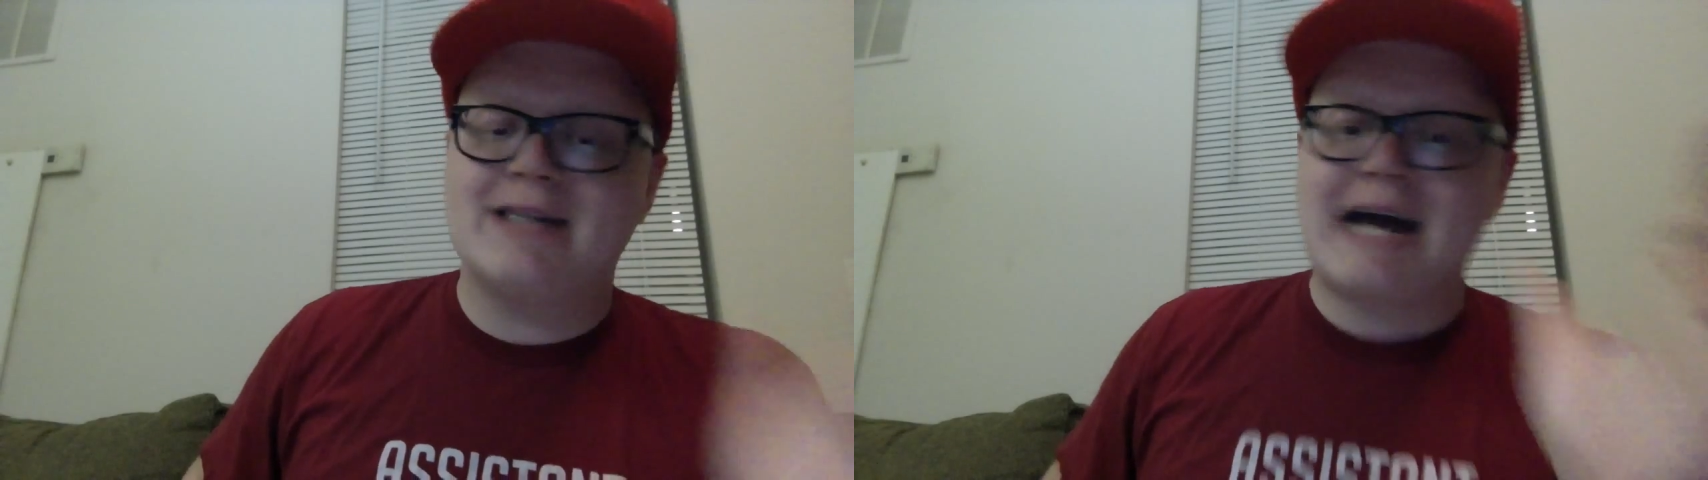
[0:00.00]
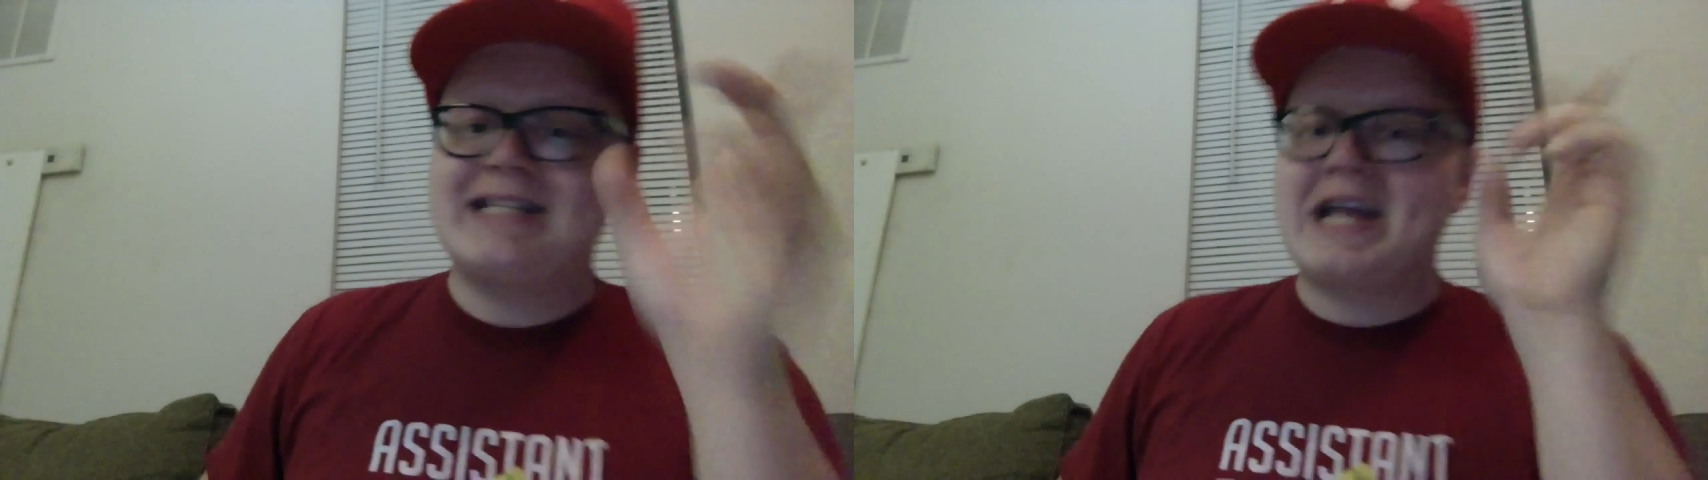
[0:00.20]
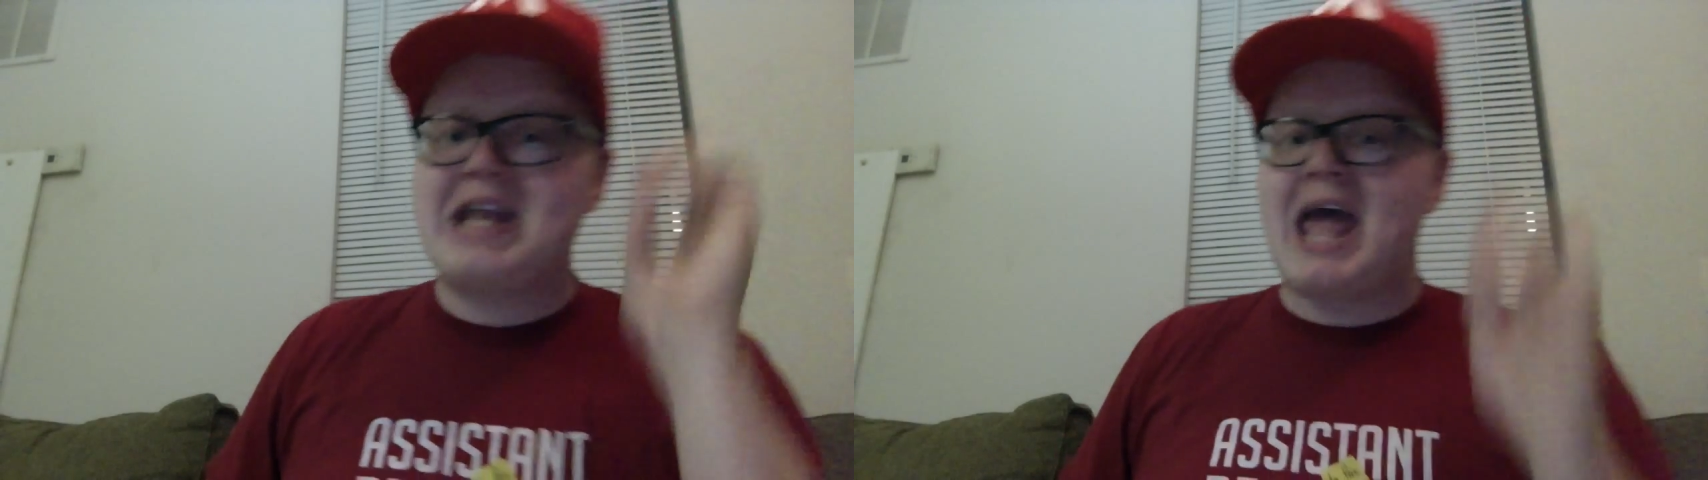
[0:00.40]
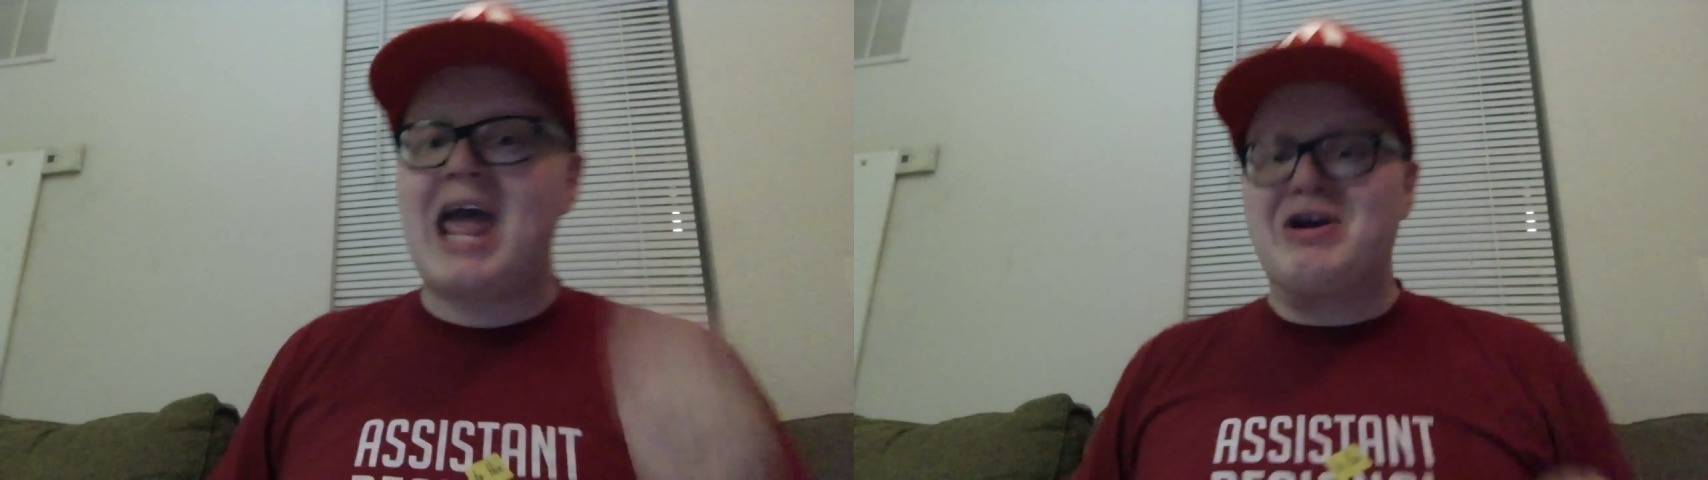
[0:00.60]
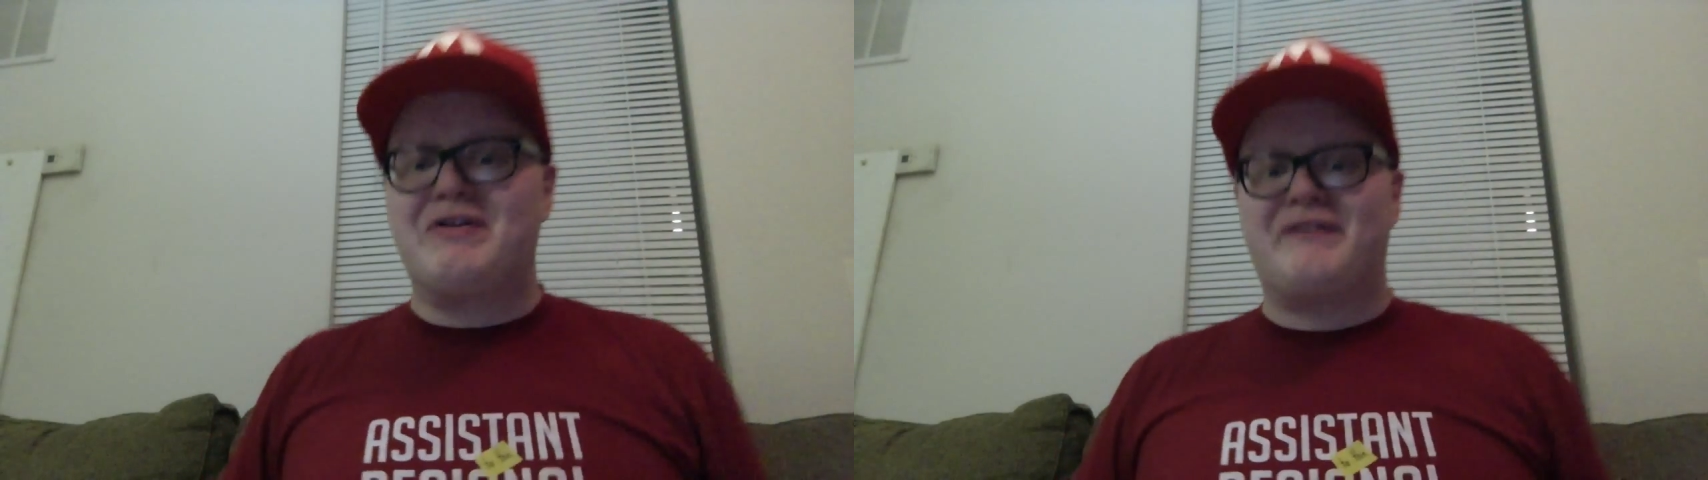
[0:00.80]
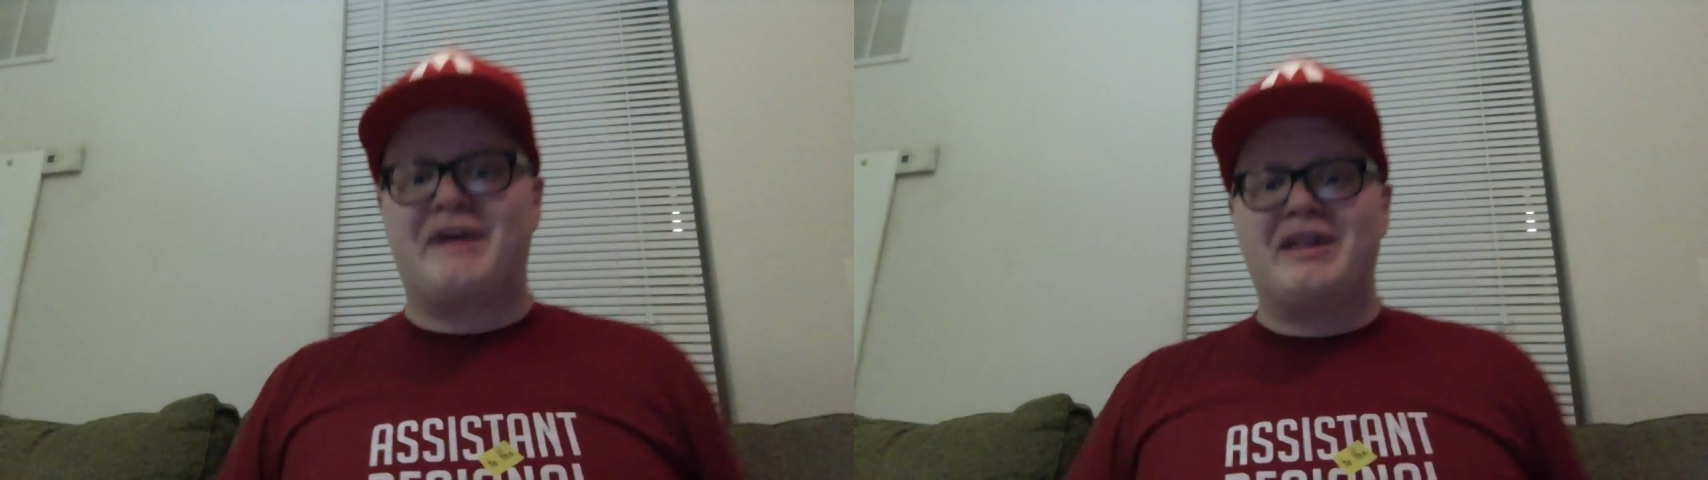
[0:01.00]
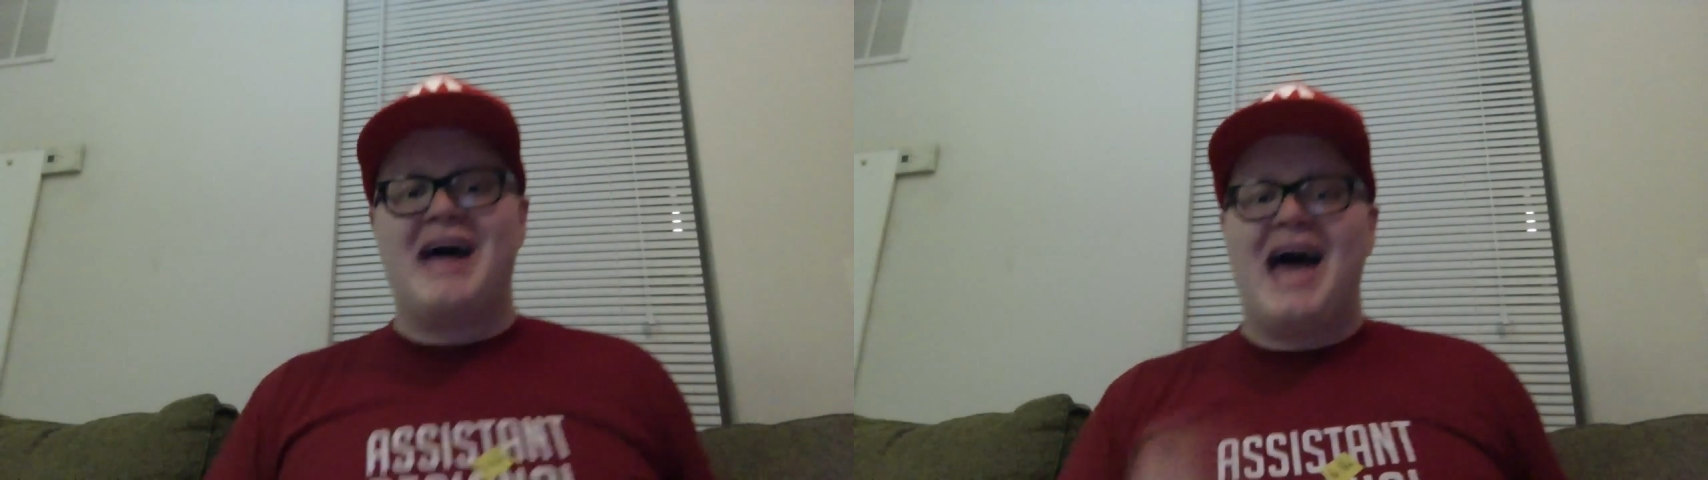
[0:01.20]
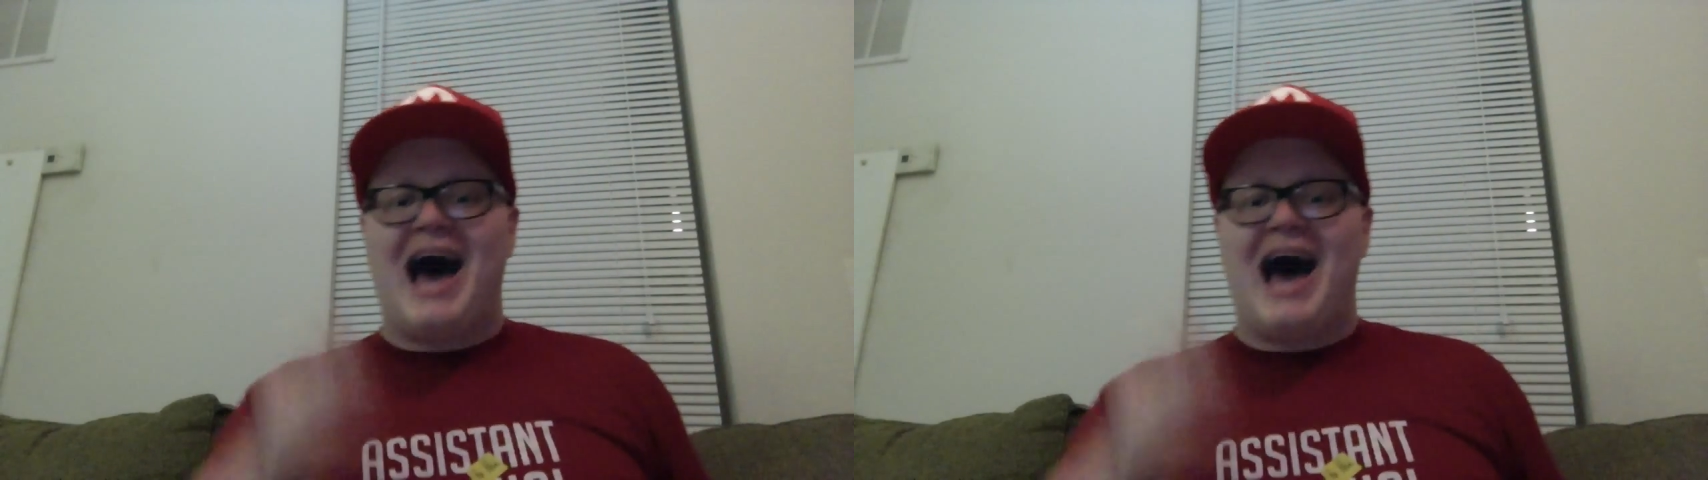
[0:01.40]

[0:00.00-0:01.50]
I say nay, good fella.